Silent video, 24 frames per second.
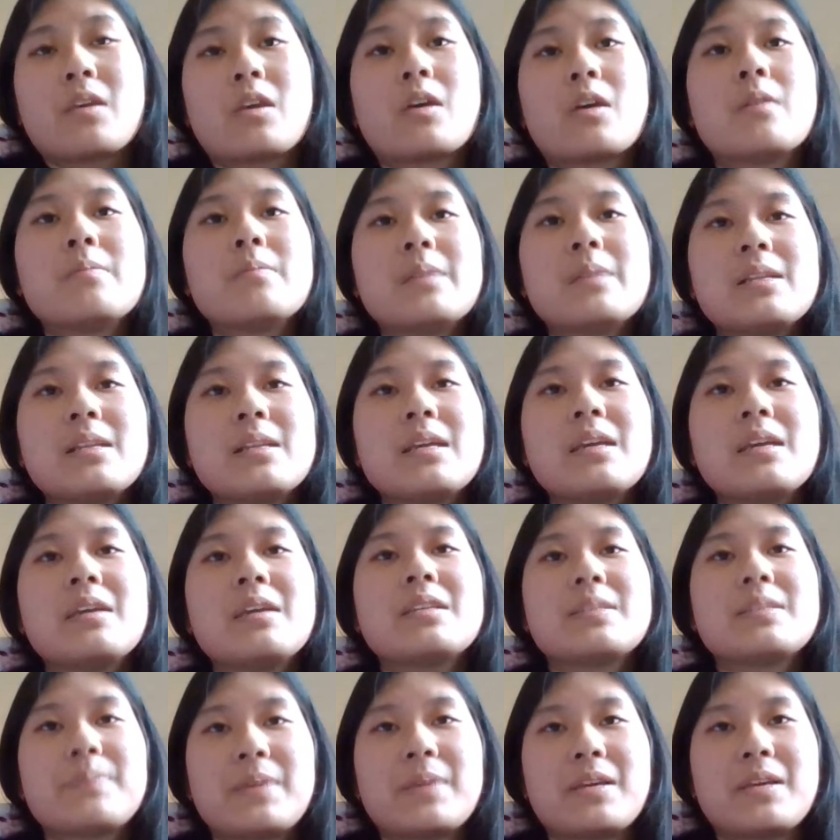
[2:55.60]
Commonly,
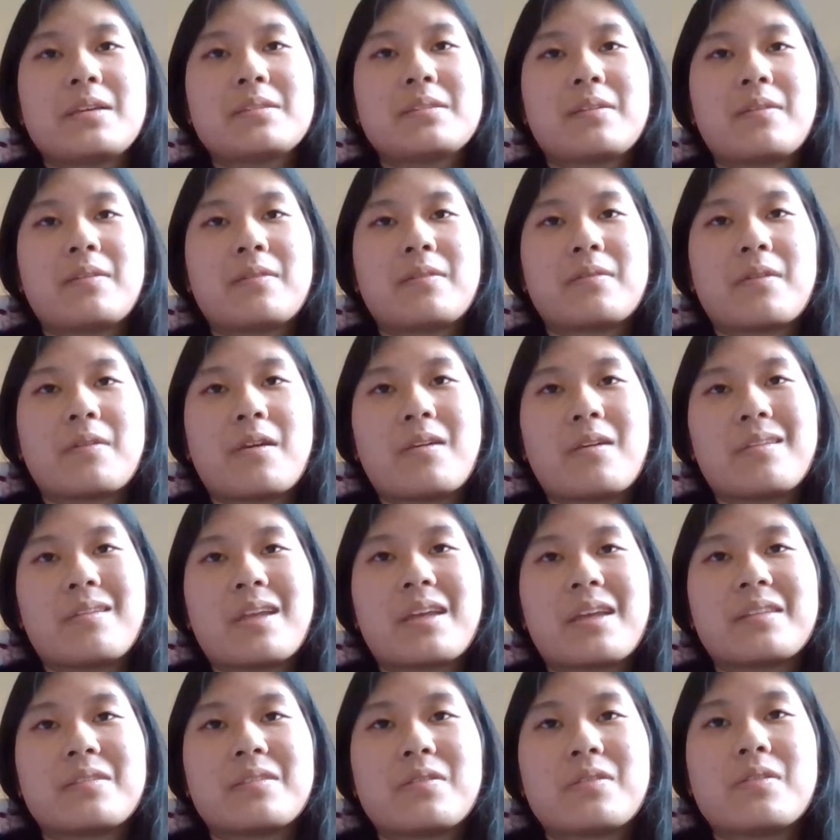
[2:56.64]
spears are thrown
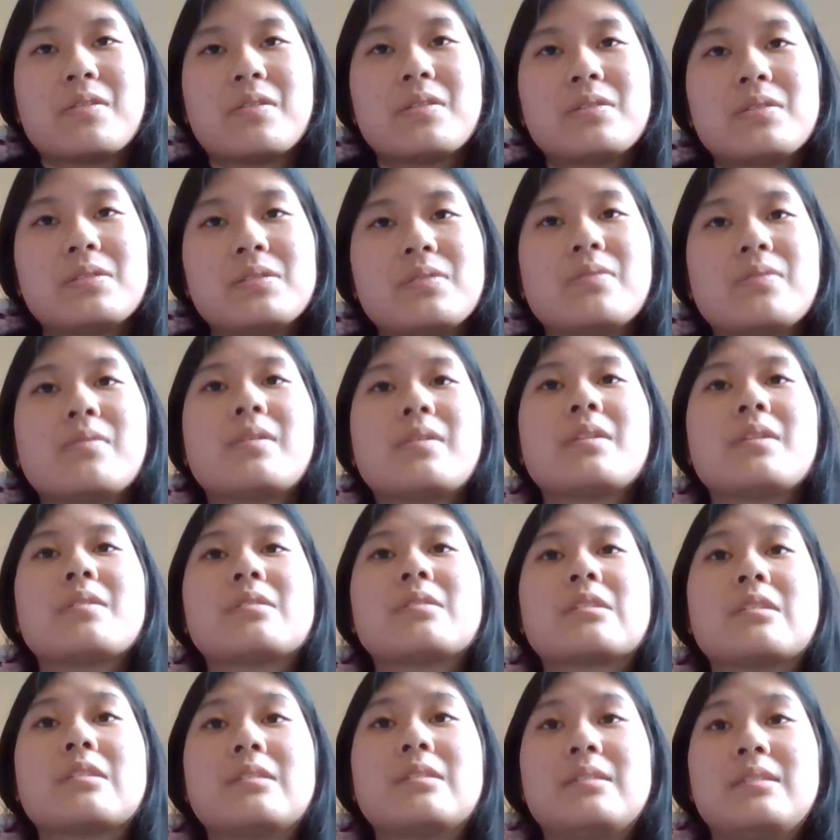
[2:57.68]
at those who
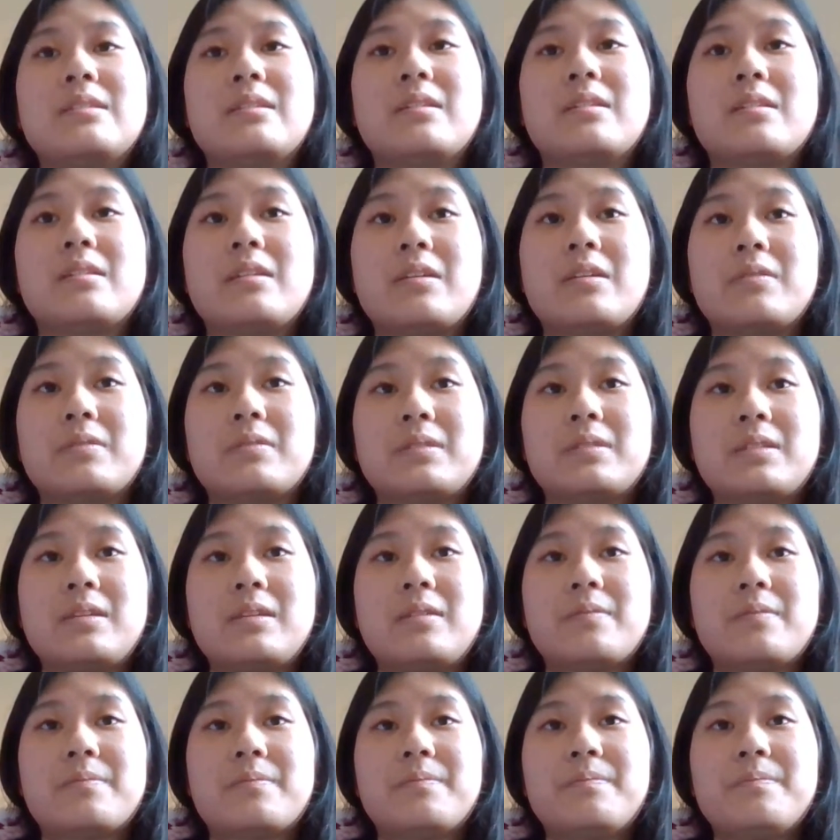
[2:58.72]
are considered
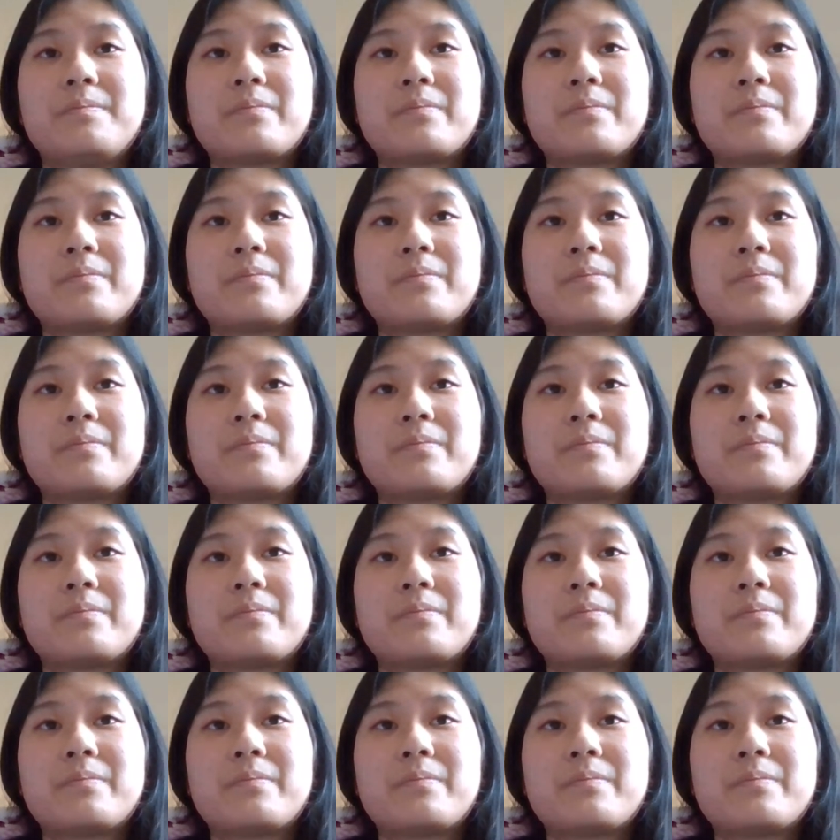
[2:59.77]
guilty.